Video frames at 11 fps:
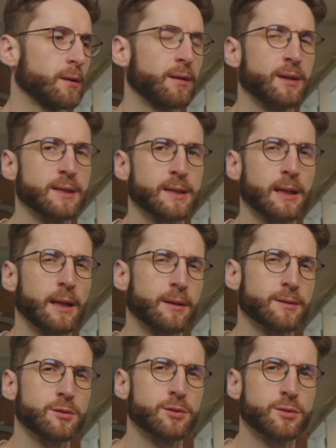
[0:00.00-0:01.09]
things that led us
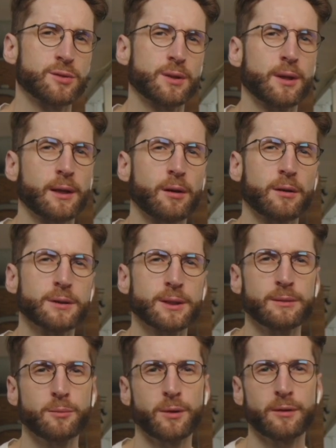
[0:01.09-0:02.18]
to choose the
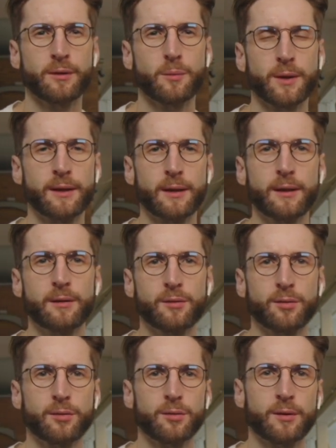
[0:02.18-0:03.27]
technology we did
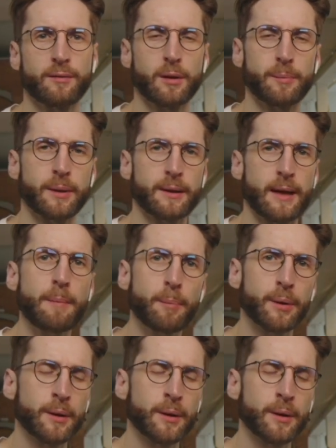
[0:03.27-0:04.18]
to developing the app,